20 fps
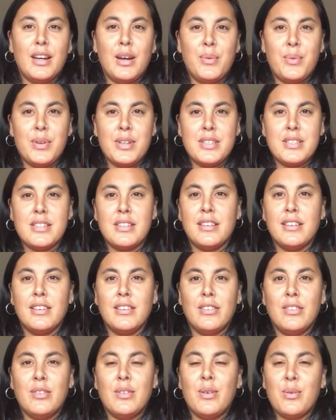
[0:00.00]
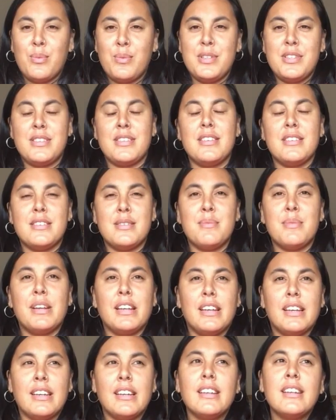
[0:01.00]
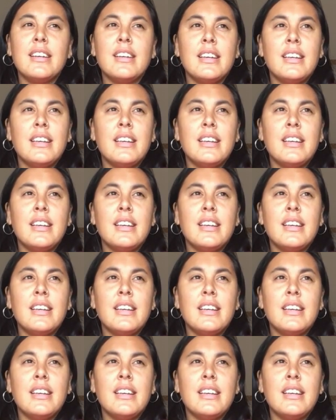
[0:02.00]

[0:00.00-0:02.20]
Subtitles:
I went to Ilminster Intermediate,